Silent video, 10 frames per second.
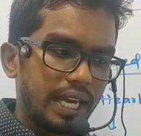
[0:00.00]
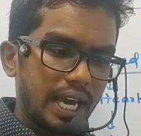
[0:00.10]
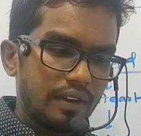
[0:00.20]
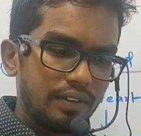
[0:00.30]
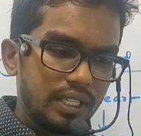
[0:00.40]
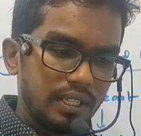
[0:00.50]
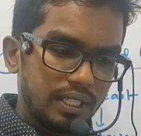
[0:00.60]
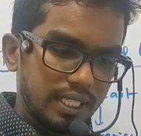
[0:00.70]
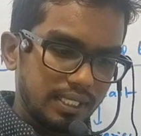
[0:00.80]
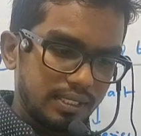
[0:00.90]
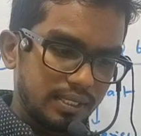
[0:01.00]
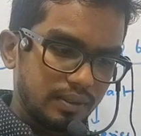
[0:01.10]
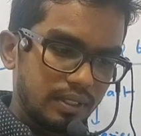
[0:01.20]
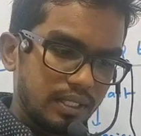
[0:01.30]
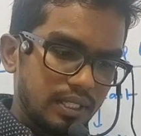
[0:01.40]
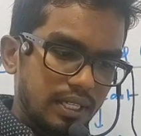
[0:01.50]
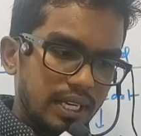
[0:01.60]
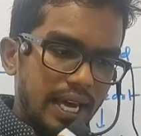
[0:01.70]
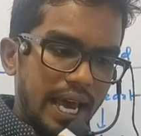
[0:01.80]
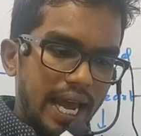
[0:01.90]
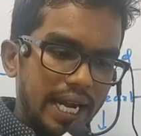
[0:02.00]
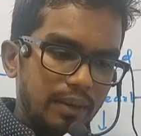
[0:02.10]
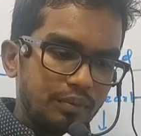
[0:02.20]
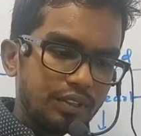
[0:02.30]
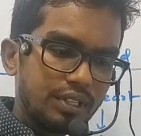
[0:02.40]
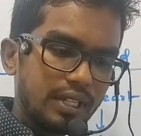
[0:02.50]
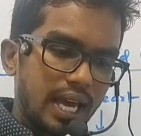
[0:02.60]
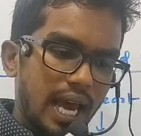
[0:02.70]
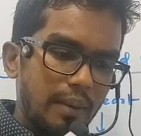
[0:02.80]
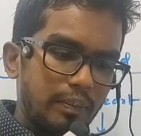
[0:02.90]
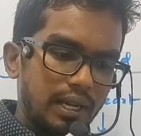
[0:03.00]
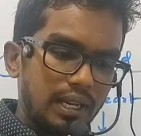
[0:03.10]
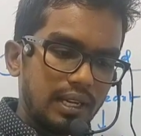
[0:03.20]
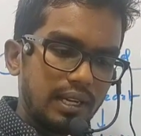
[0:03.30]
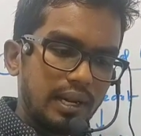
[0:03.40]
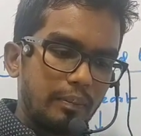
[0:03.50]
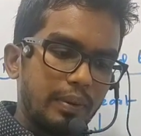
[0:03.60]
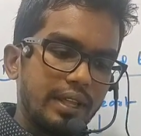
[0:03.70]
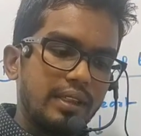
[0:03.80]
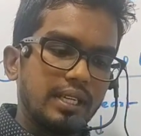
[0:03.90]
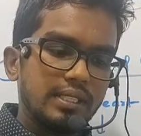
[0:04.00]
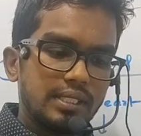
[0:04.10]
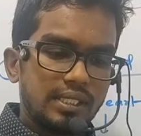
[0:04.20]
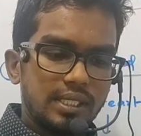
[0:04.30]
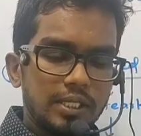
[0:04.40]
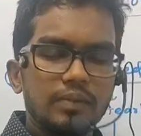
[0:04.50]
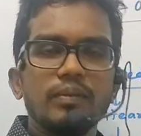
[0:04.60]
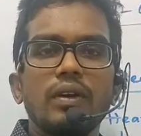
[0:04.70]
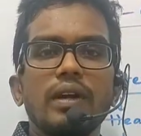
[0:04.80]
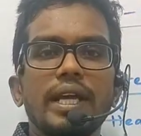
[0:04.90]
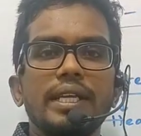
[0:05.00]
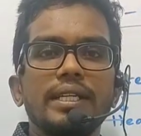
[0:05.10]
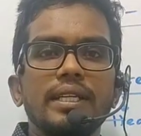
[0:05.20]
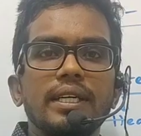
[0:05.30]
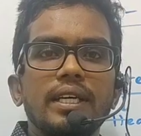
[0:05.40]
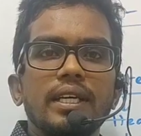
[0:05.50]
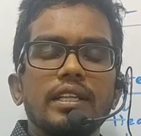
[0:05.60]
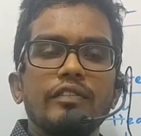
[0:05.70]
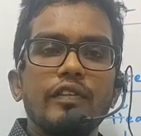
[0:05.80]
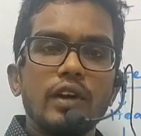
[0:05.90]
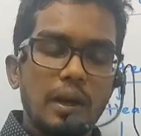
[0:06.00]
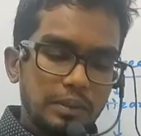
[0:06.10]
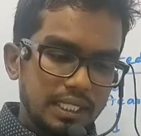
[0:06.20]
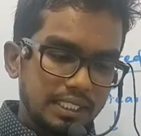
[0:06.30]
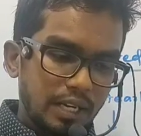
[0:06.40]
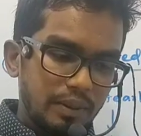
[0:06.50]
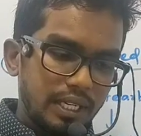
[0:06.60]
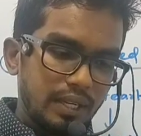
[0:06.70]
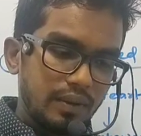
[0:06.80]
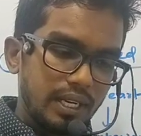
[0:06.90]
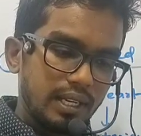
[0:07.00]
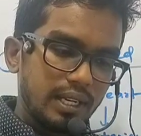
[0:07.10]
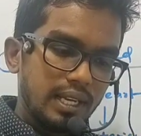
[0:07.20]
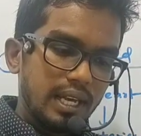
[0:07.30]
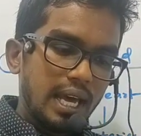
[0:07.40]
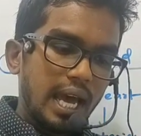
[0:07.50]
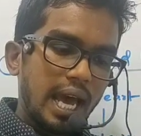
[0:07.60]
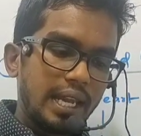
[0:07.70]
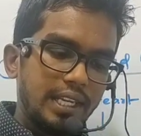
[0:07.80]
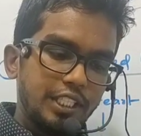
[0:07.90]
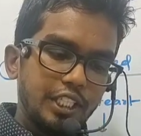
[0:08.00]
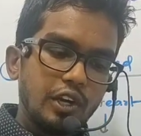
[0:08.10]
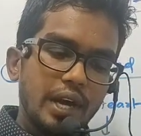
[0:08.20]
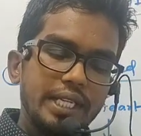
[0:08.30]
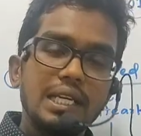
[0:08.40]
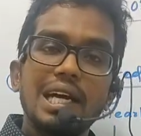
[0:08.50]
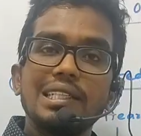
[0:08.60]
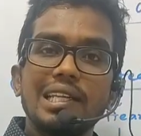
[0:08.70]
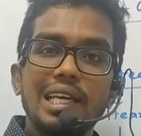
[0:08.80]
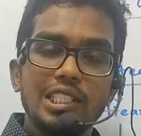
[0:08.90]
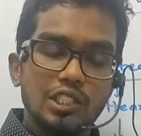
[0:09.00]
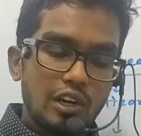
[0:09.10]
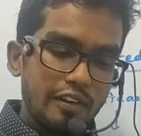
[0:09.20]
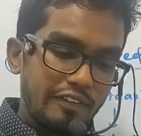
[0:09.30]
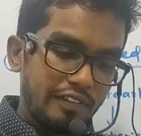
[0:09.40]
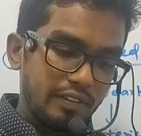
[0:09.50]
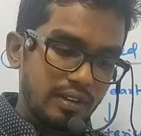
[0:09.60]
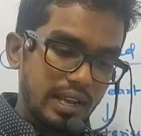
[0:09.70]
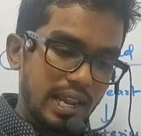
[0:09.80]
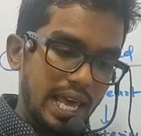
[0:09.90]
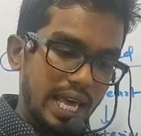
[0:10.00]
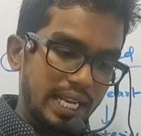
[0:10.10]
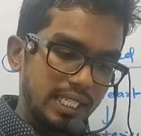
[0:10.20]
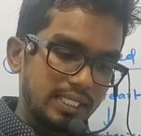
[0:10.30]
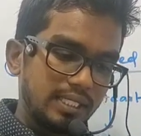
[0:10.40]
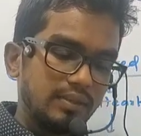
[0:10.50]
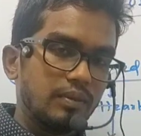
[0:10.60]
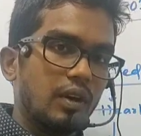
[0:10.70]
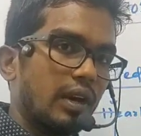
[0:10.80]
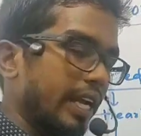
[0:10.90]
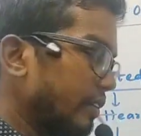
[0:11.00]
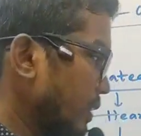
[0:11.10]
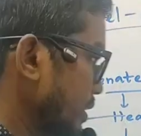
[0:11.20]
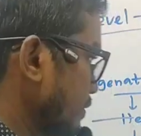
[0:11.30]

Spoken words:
have here is Adam's apple represents, all right, the 4 options have been given. arytenoid cartilage of larynx. Alright, what